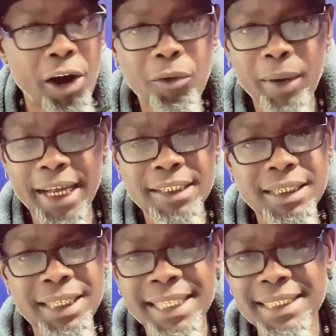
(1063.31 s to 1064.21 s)

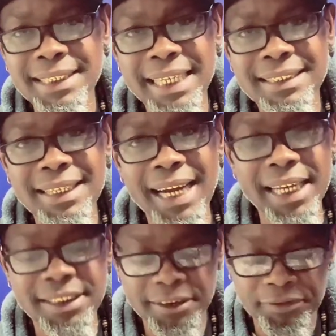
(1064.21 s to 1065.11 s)
Always cleanliness next to
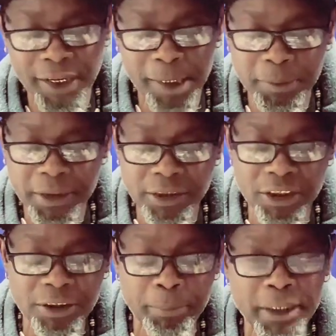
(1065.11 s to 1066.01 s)
godliness, fam, but this is
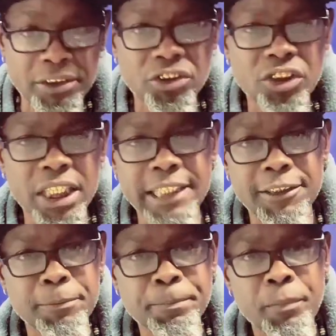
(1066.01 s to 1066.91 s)
just a piece of
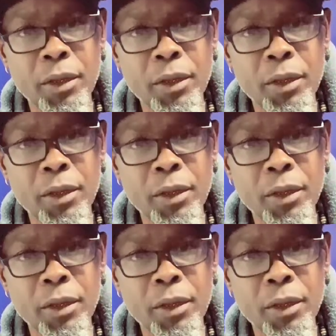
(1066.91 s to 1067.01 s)
steel.